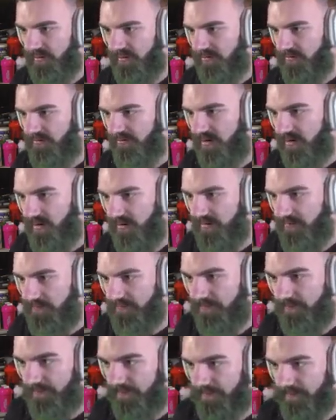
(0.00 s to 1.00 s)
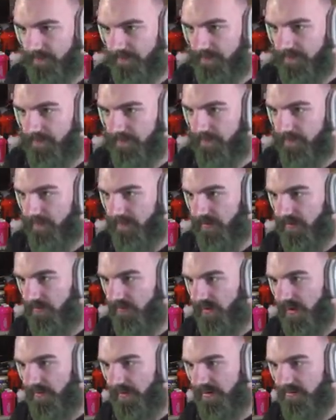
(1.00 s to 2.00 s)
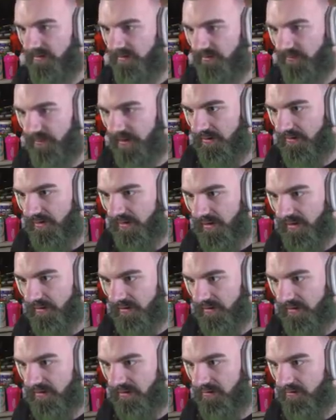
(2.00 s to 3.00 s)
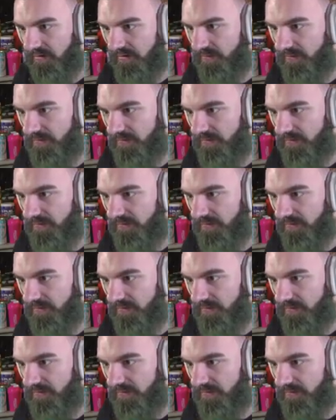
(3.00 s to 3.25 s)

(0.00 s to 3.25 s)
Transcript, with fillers: So, wow, I'm actually surprised I got that kill.